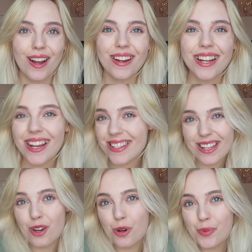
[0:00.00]
Alright guys,
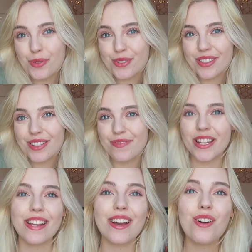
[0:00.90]
I hope you enjoyed this
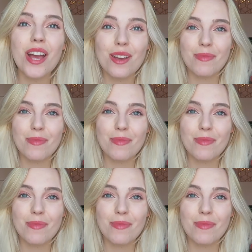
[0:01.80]
video.